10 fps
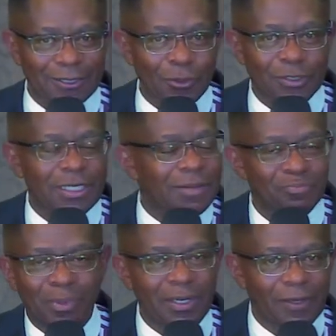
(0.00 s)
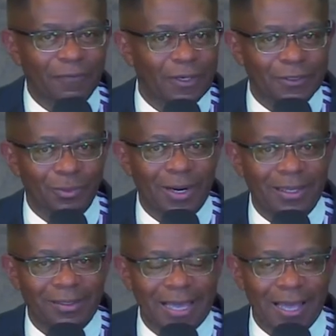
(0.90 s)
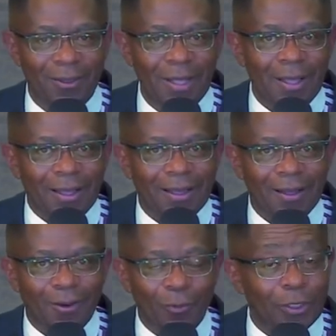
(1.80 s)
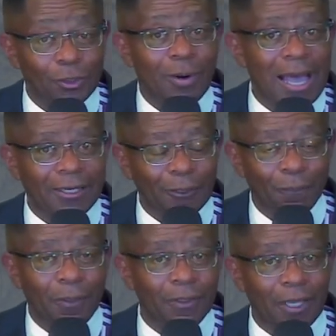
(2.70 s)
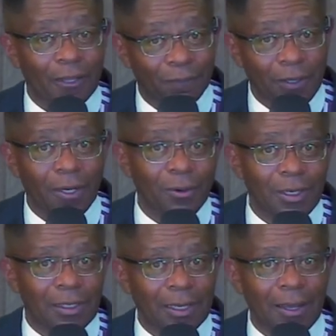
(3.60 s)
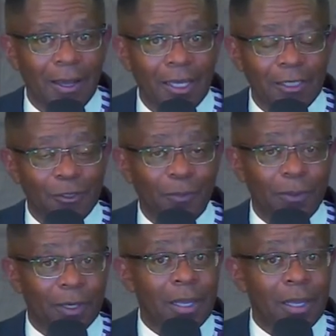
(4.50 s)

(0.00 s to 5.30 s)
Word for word: You see, many of us right now, uh, we're trying to put a period, and God just put a